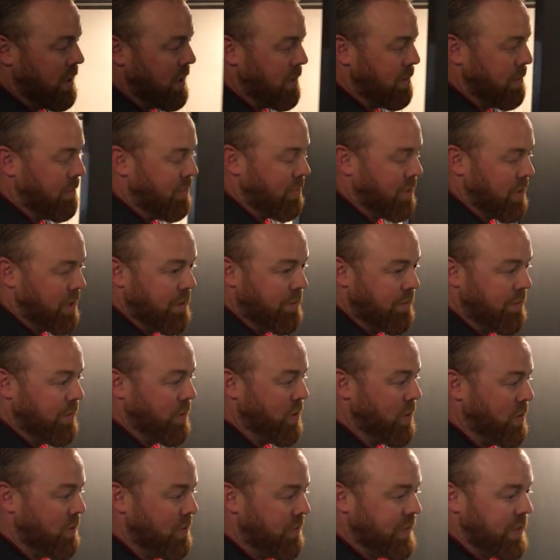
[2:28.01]
um, for your
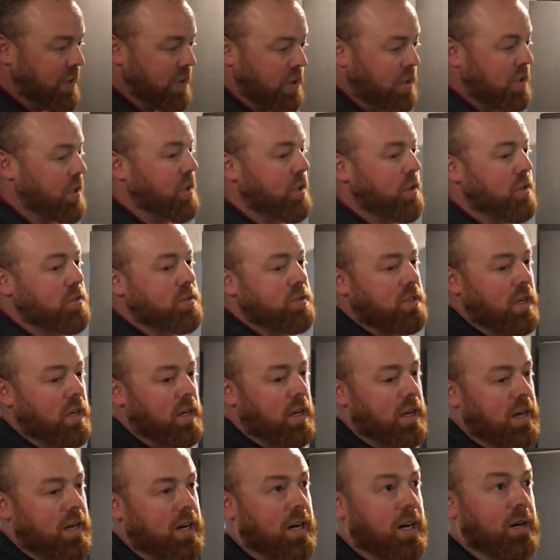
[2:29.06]
food, for your clothes,
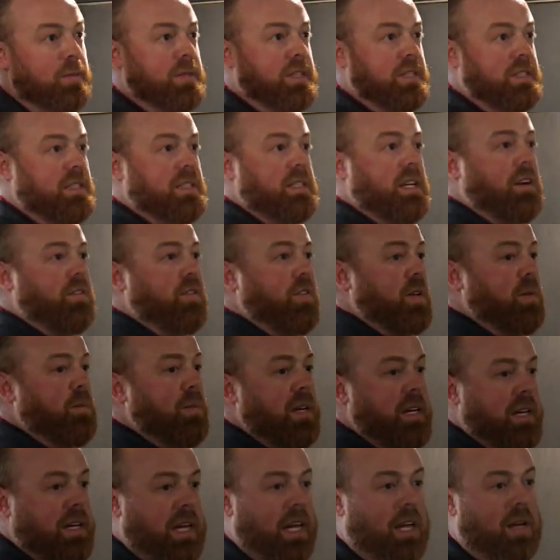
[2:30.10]
um, this can definitely
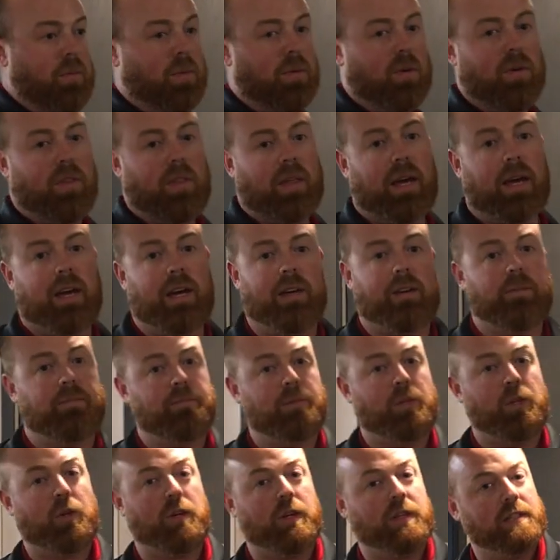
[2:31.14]
be a camper that
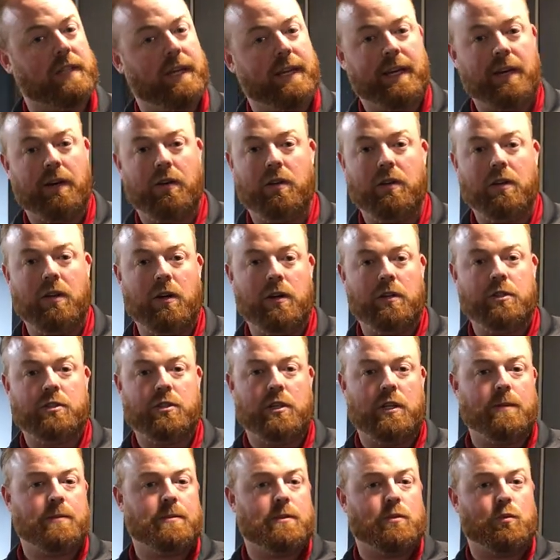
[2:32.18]
you can take out on long
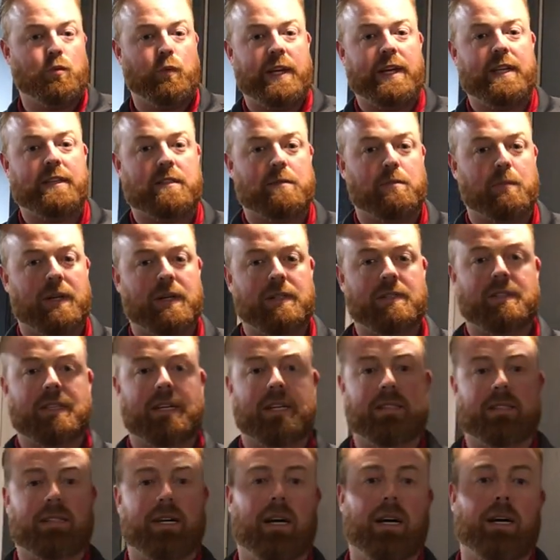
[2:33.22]
trips, weeks, months
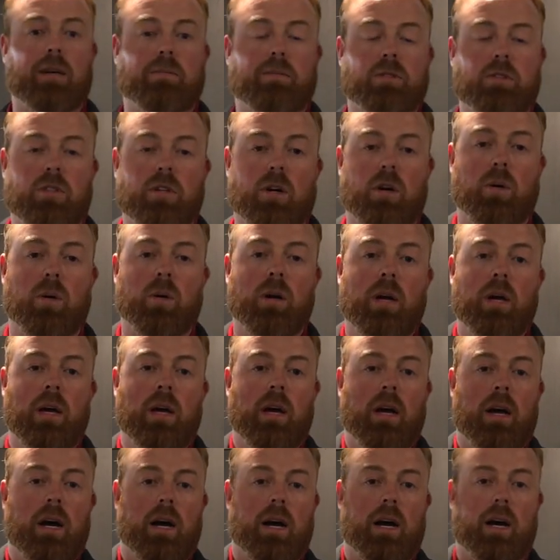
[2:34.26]
at a time. So
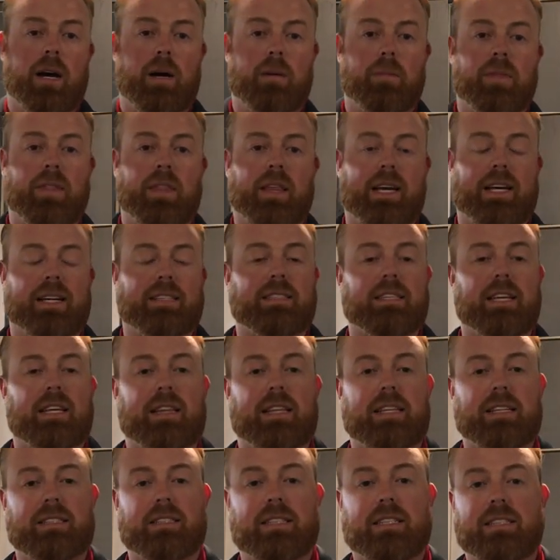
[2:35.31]
um, like I
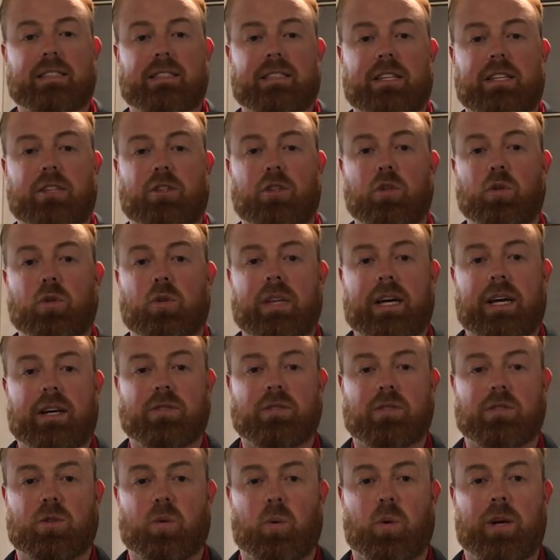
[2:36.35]
said, this is the
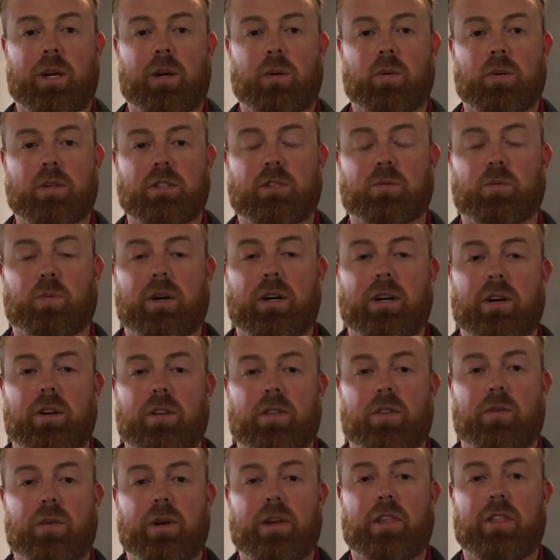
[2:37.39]
2021 Sprinter
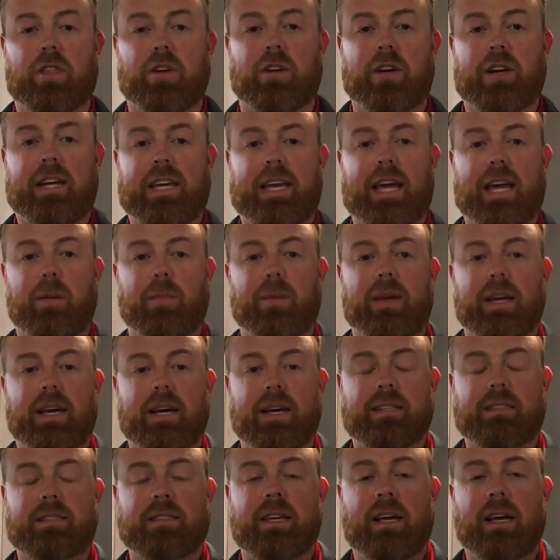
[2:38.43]
330
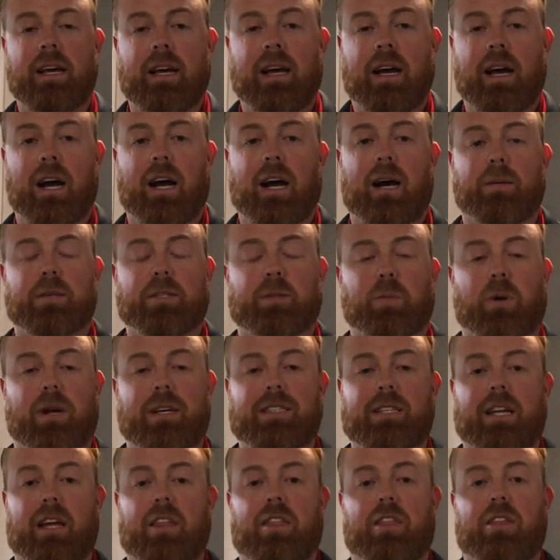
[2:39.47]
KBS. Um, it's
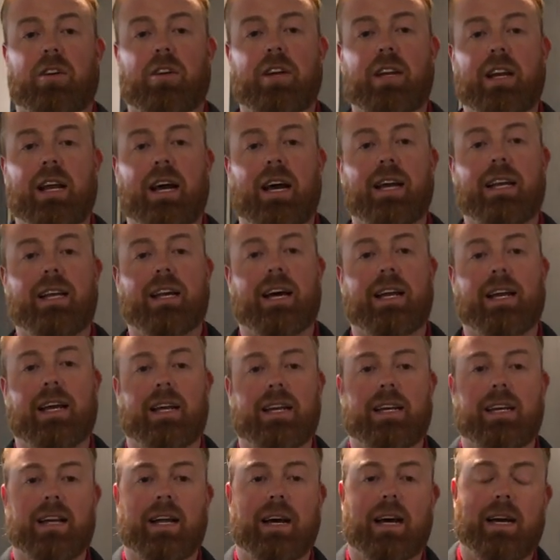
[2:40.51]
priced at
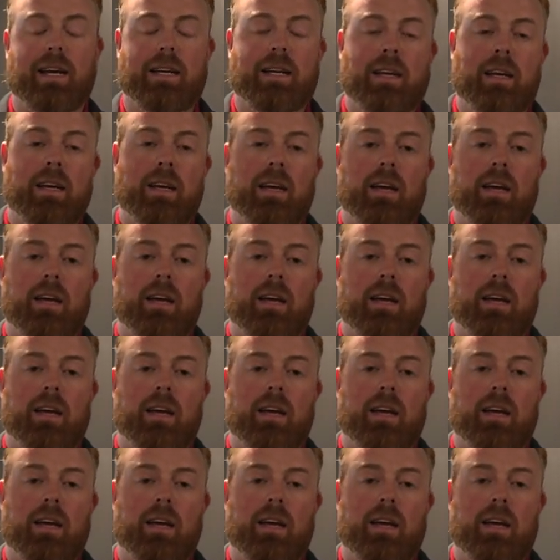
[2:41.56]
$39,999. If